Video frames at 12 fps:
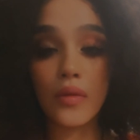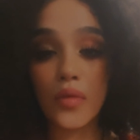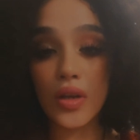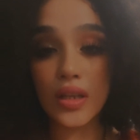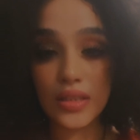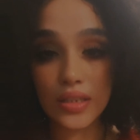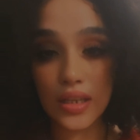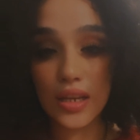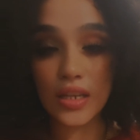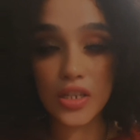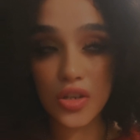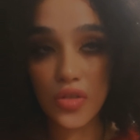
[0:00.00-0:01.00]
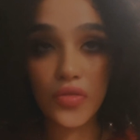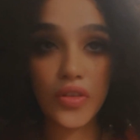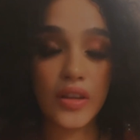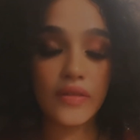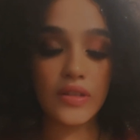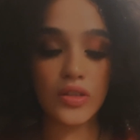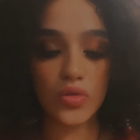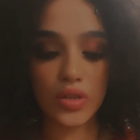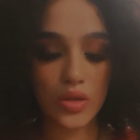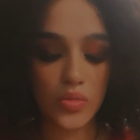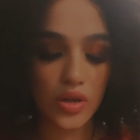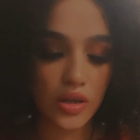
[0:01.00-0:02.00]
reconciliation or forgiveness with
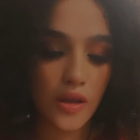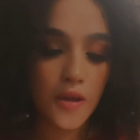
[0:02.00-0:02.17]
someone.